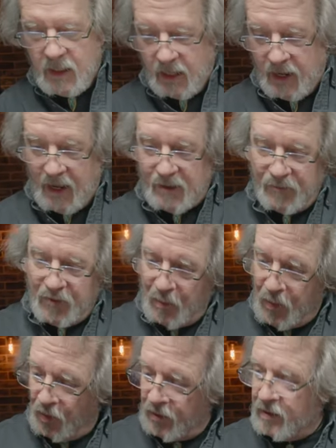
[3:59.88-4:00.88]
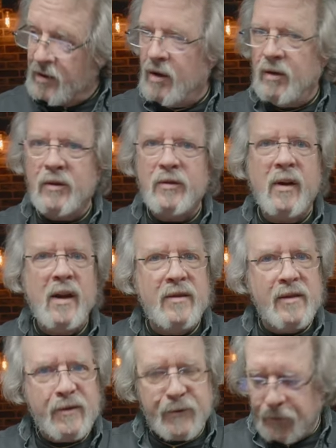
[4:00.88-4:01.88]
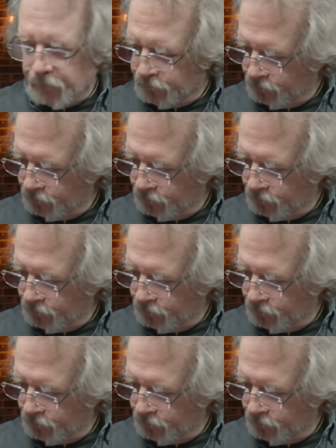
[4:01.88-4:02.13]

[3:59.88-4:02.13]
an active component called a transistor.